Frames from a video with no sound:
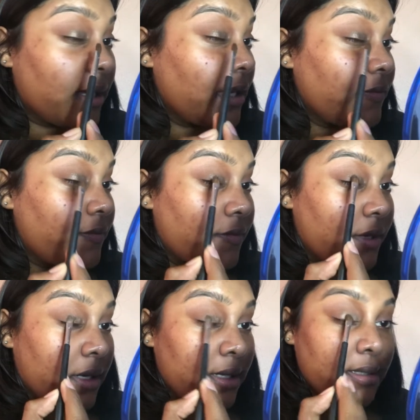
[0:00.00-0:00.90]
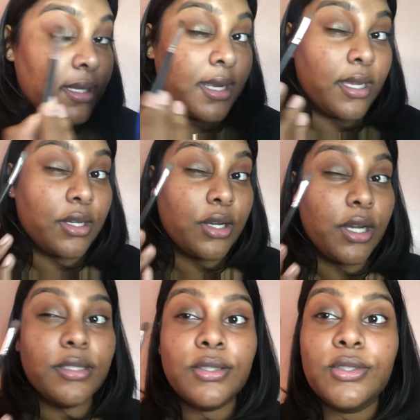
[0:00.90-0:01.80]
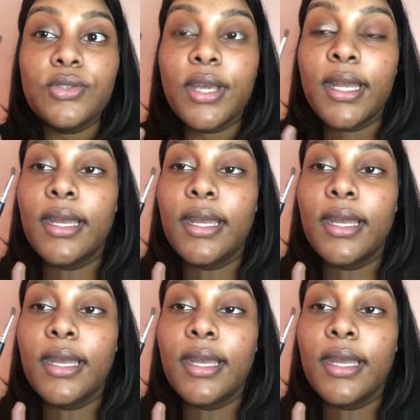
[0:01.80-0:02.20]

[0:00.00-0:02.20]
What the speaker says: at first, and I concentrate